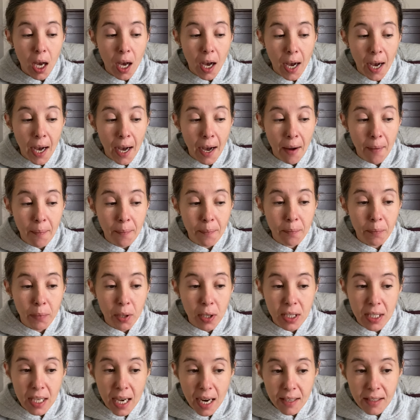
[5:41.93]
Um,
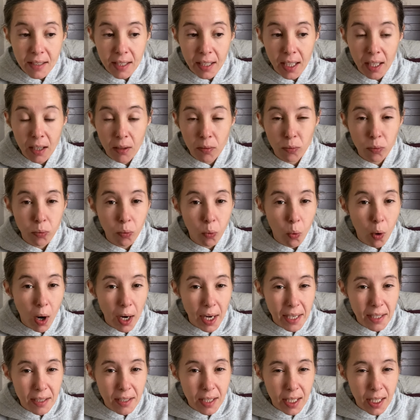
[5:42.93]
protecting it,
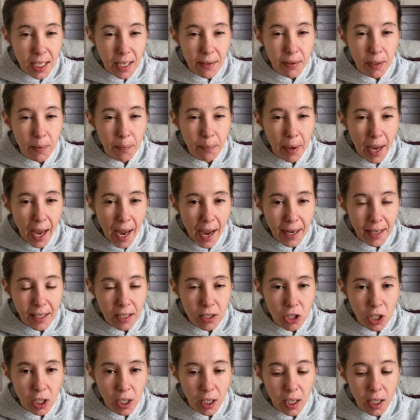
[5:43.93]
wanting to give it,
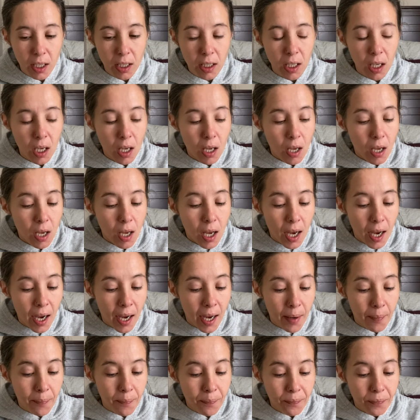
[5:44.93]
packaging it,
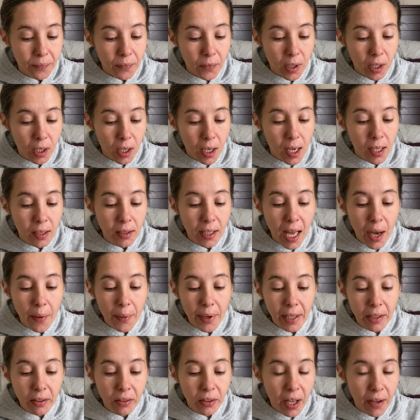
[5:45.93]
um,
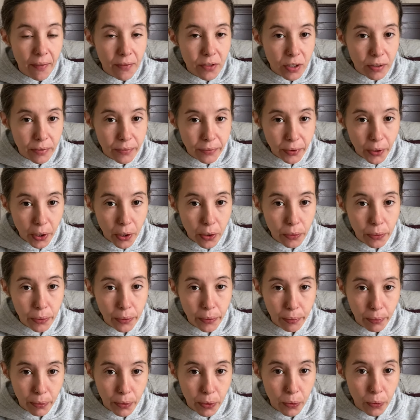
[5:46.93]
allowing love to flow
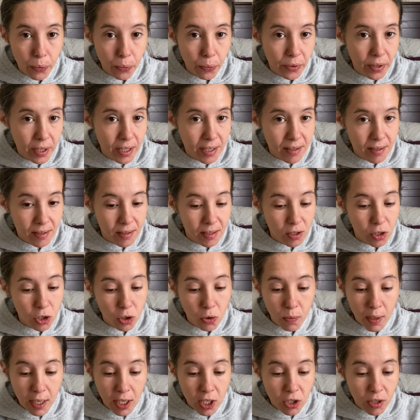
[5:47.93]
through these
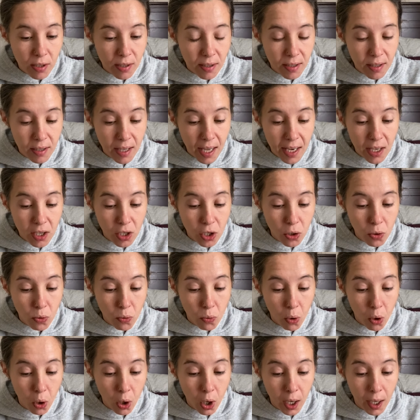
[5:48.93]
situations that
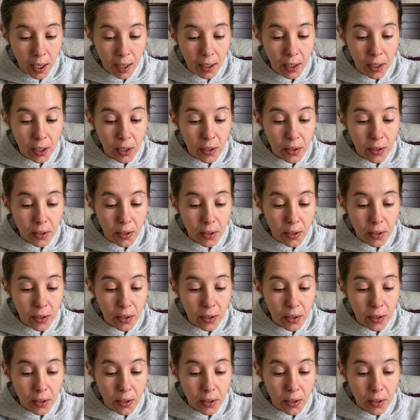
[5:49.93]
you are